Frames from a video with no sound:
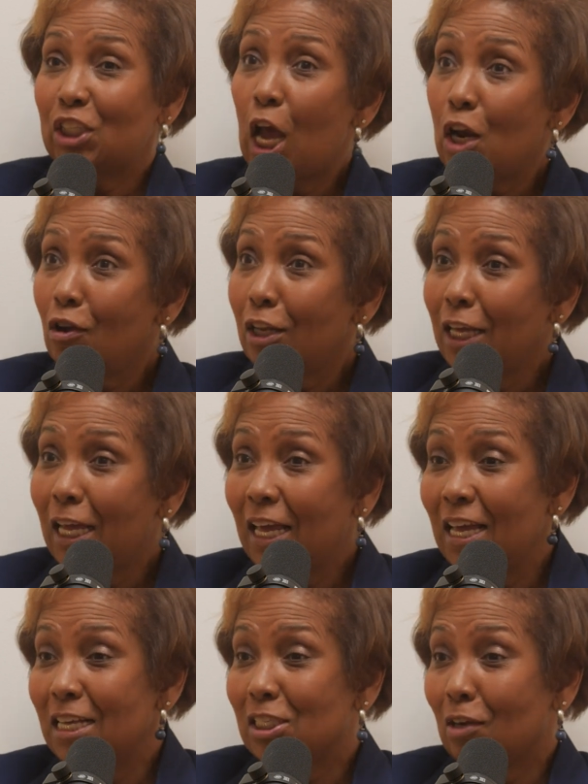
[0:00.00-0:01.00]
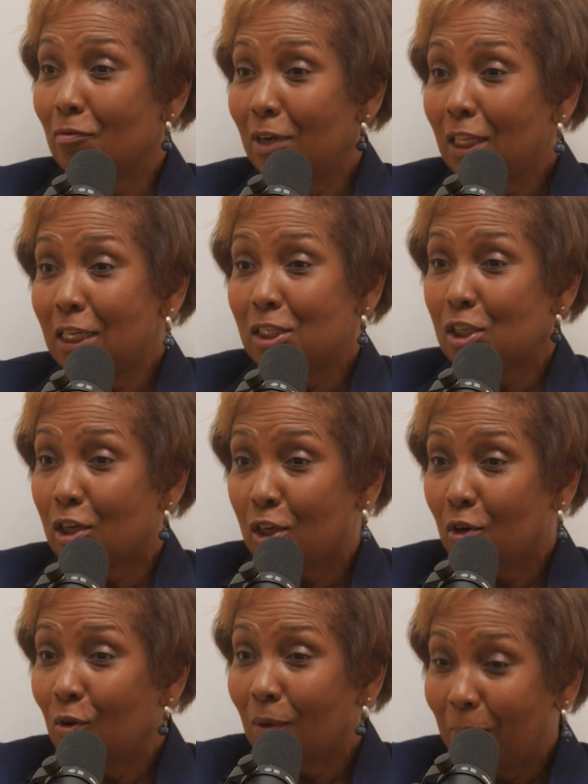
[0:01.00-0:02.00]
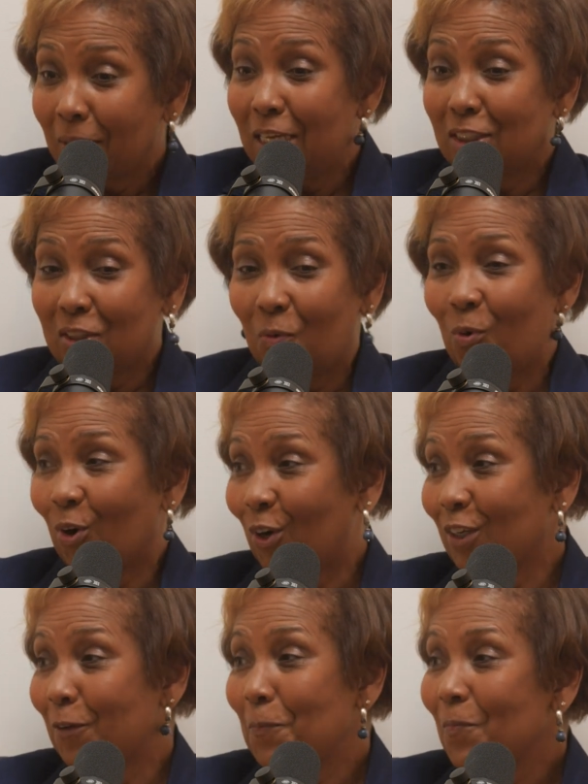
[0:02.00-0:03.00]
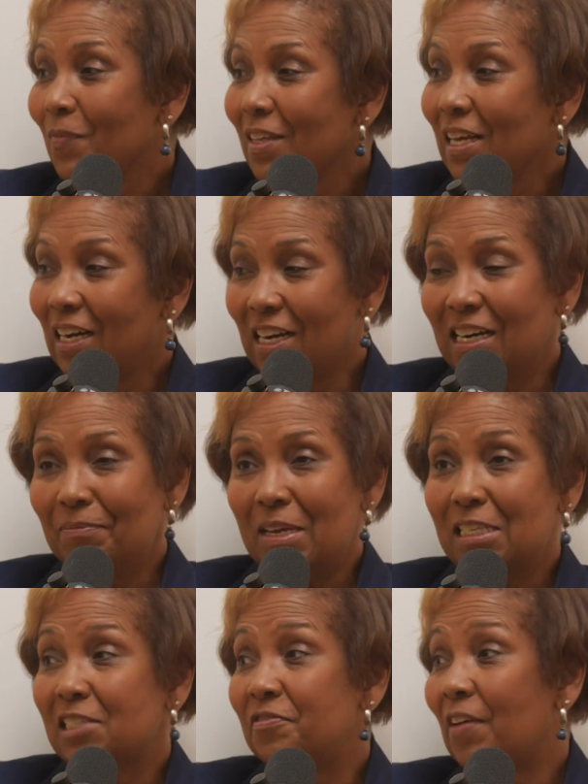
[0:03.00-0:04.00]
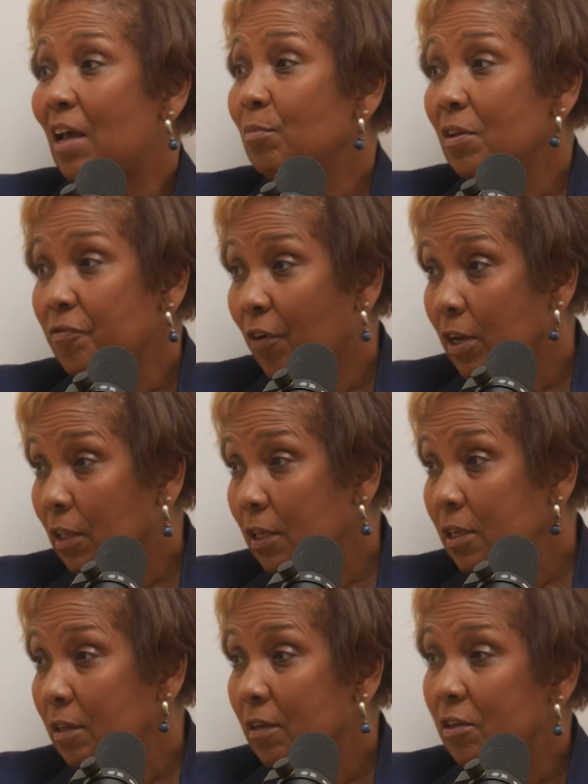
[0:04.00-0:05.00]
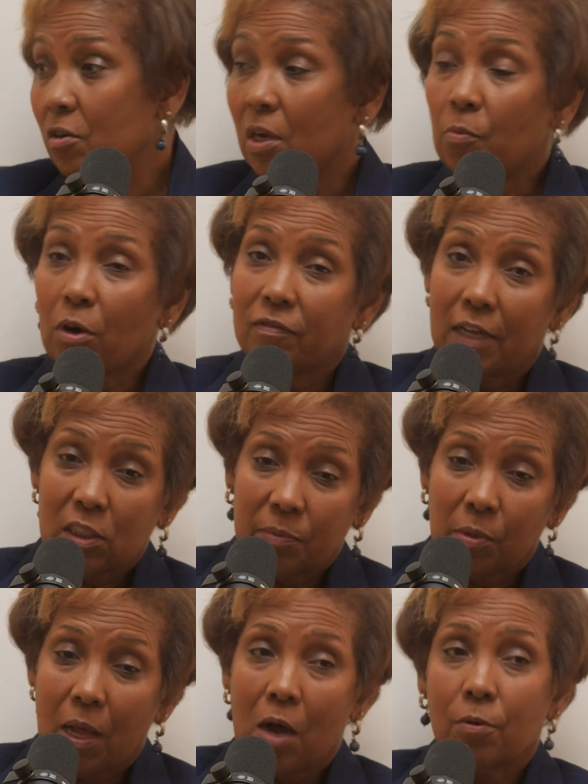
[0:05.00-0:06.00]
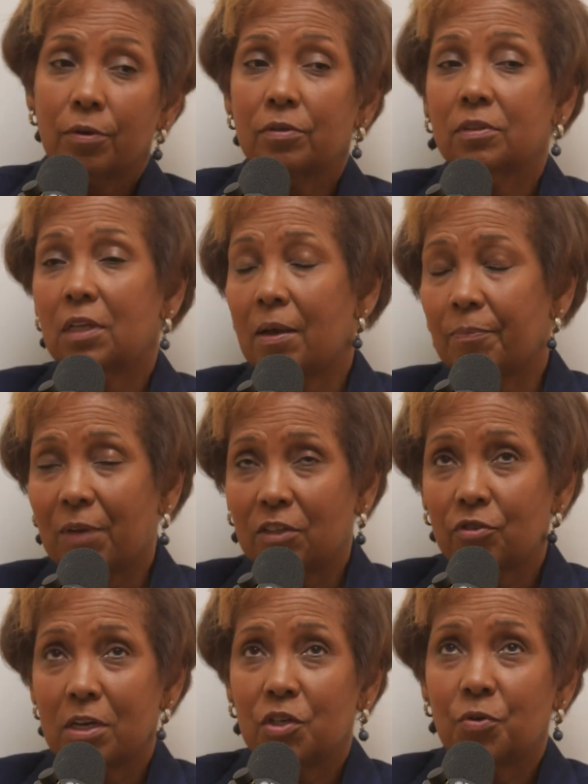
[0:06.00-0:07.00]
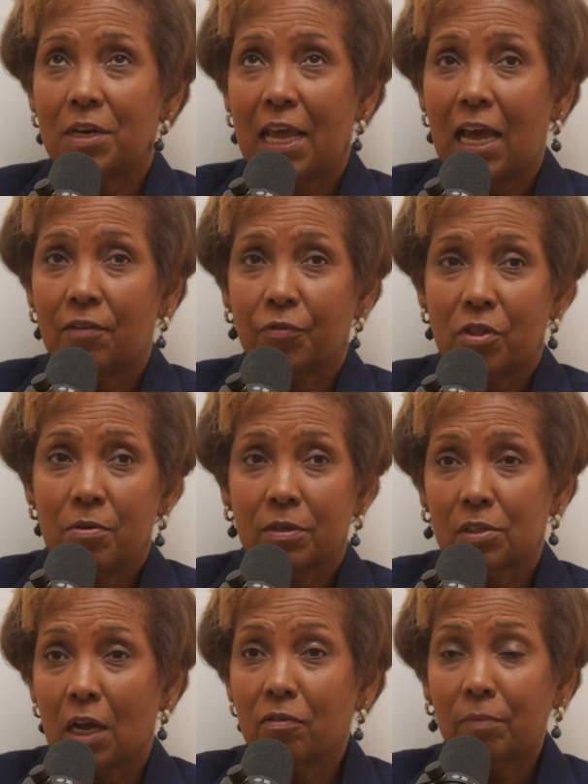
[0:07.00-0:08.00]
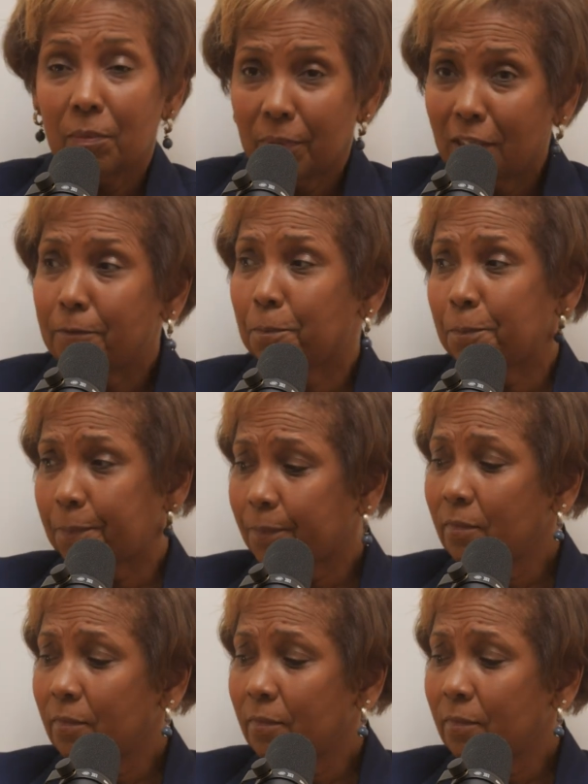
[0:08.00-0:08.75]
Generally, it's a really secure place to work. It is family friendly. You can work flexible hours. I'm not trying to do an ad for the U.S. government, but